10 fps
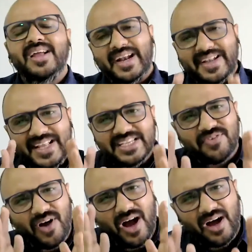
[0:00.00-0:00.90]
At least
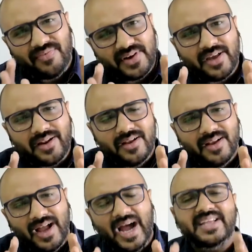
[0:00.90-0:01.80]
for half an hour,
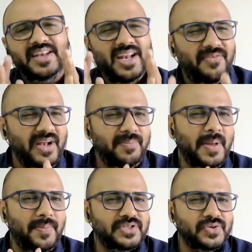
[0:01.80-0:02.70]
I really feel
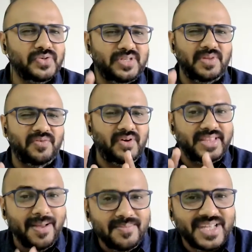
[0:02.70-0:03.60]
people should do something for
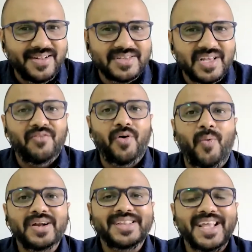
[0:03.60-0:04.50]
themselves, for
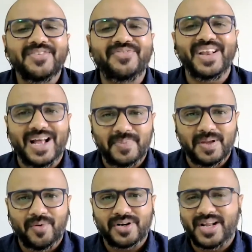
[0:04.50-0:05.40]
what they feel happy
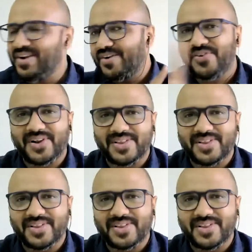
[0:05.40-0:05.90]
about and not for